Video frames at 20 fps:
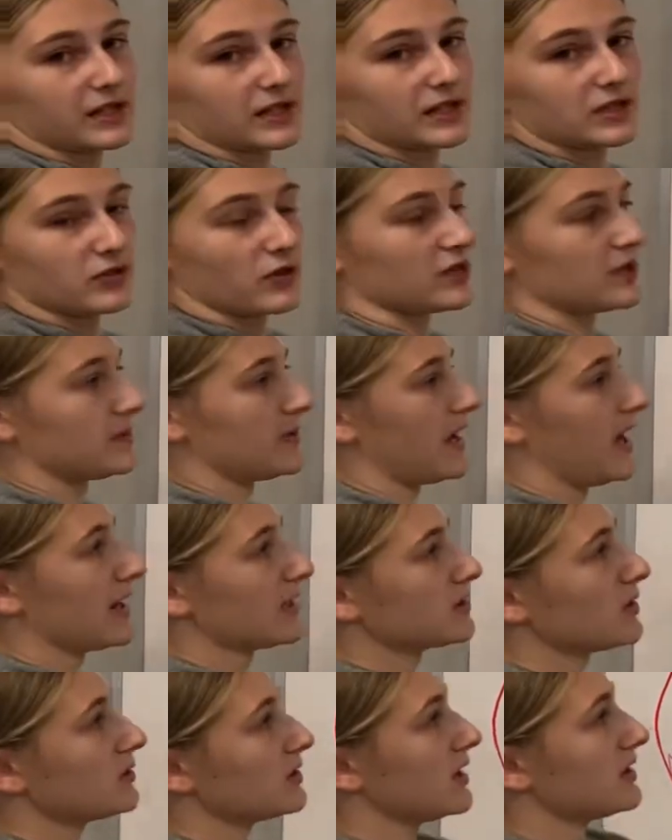is going to be
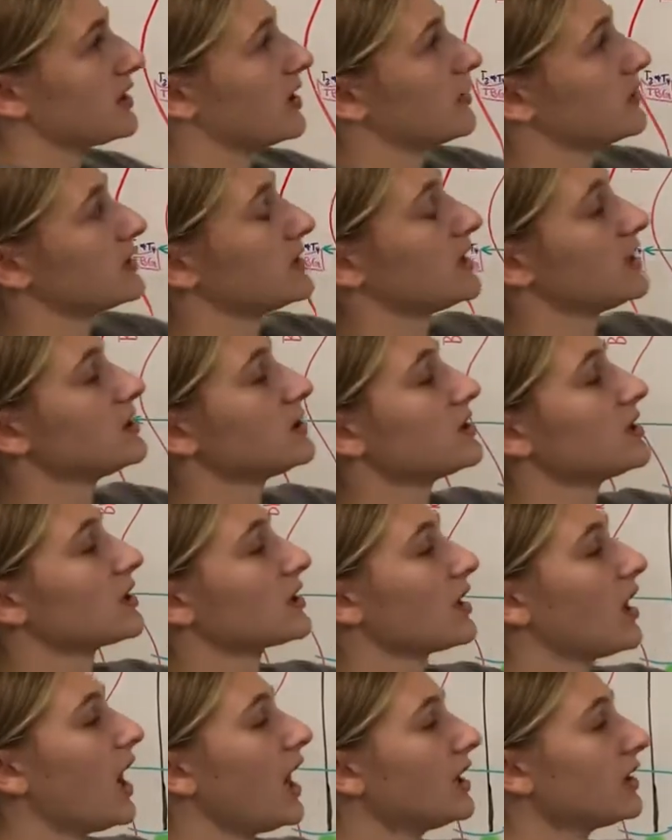exocytosed into the
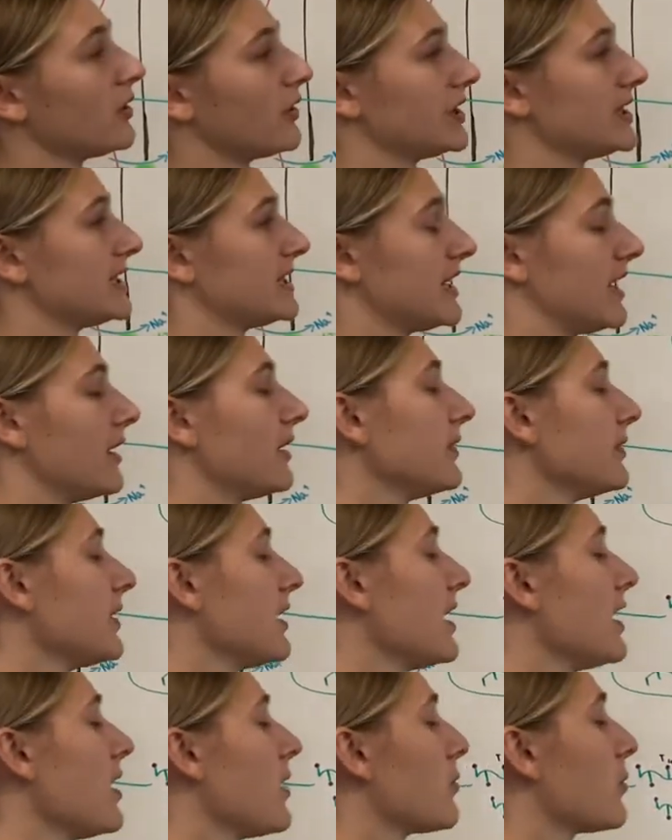colloid cell,
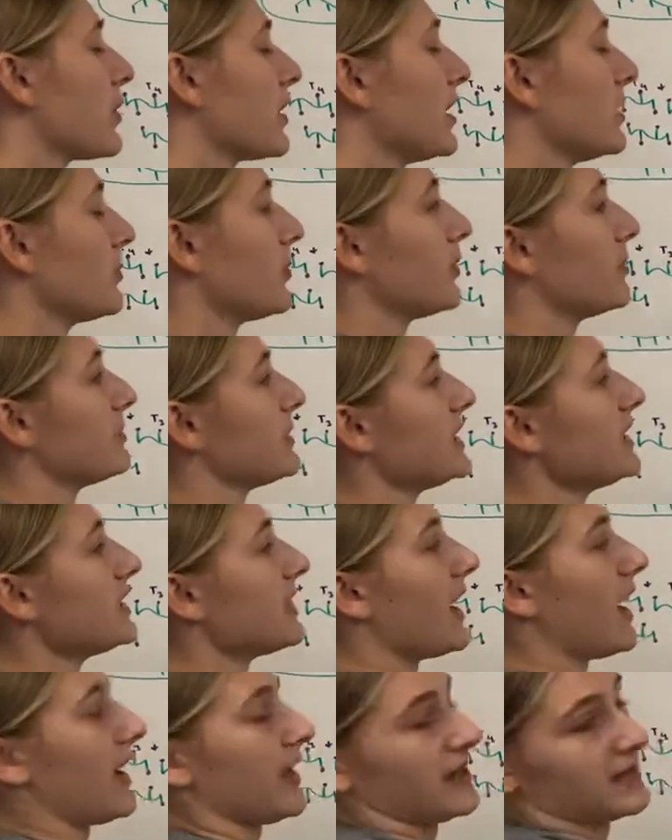where it will meet
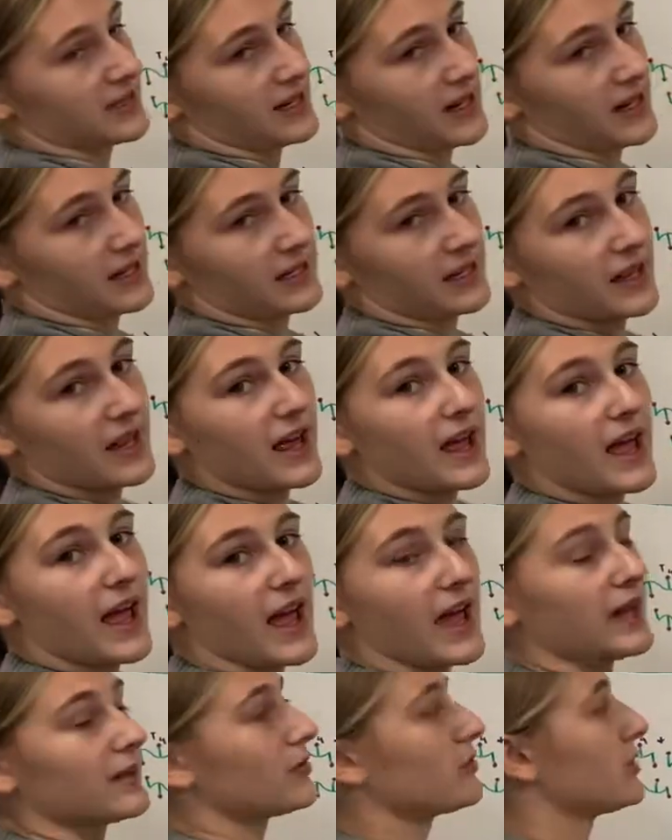iodine
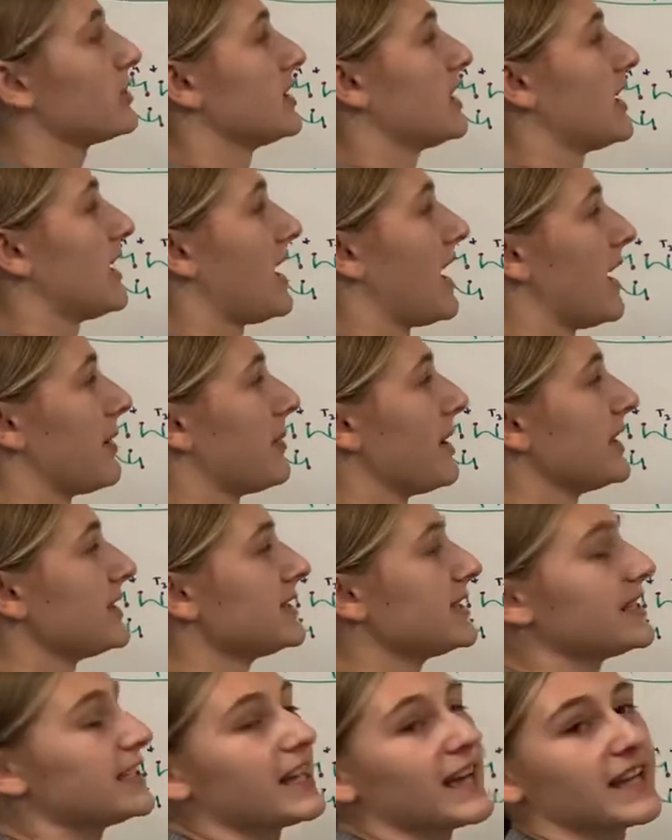and create
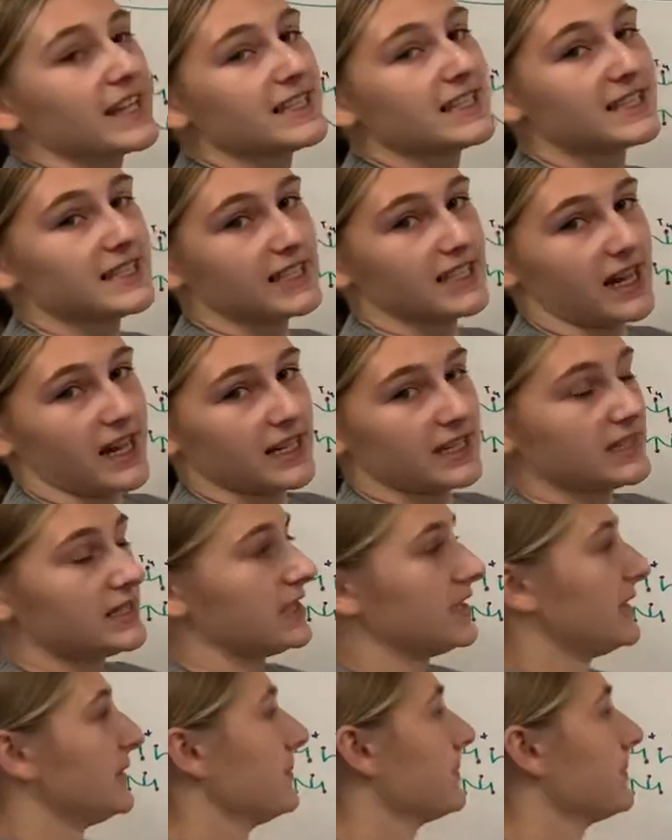MIT and DIT.